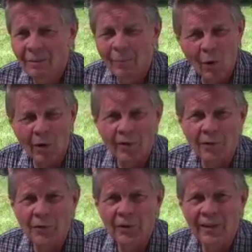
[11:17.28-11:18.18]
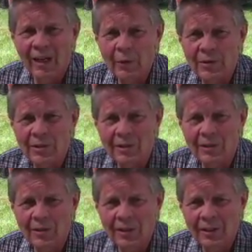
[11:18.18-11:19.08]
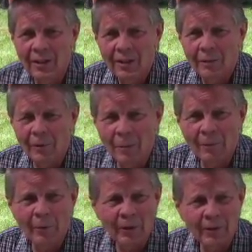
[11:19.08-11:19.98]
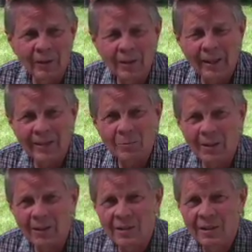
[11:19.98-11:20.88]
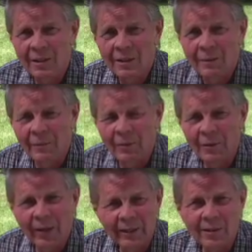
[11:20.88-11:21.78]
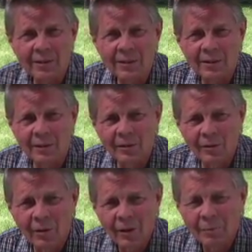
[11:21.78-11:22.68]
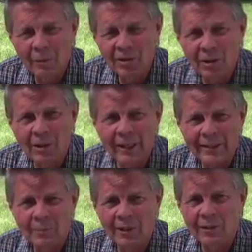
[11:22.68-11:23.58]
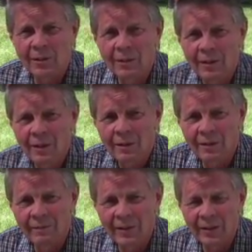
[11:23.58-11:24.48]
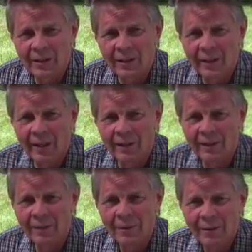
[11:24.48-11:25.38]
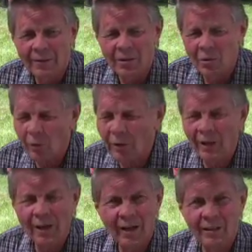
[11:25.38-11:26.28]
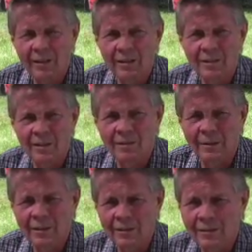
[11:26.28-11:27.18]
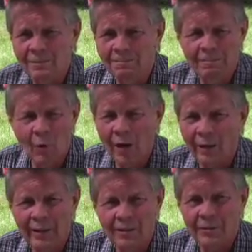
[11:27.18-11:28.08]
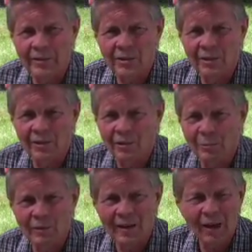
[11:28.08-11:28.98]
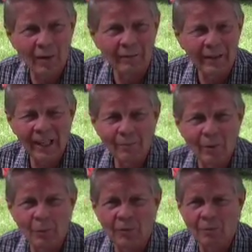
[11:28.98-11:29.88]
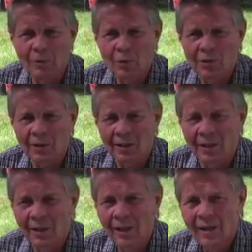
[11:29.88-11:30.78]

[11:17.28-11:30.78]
more than 30 hours into the remembering the classmates, the 1962 Midget Classmates DVD. And the story behind it is wow, interesting in terms of how I came up with the music and